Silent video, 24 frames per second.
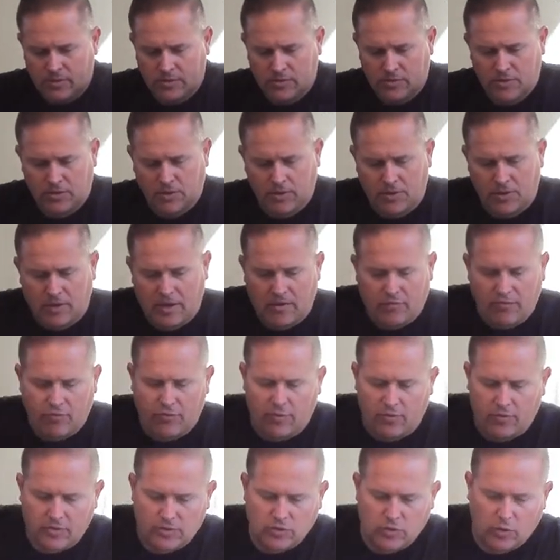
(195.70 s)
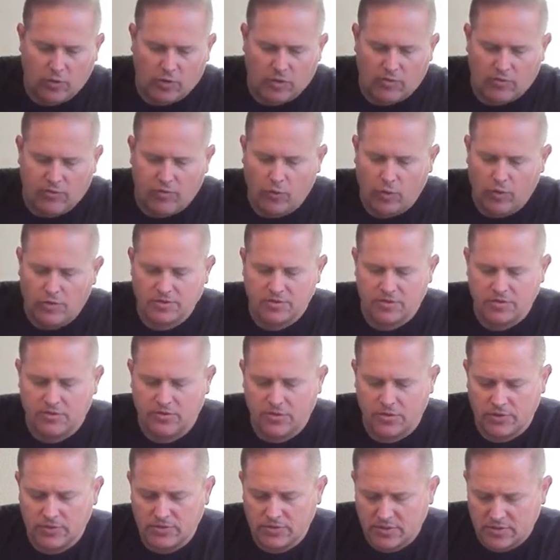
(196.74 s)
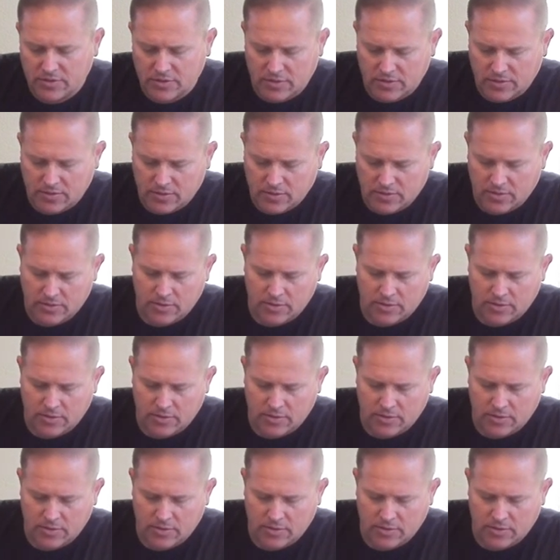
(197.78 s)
So you have a total of 4 servos,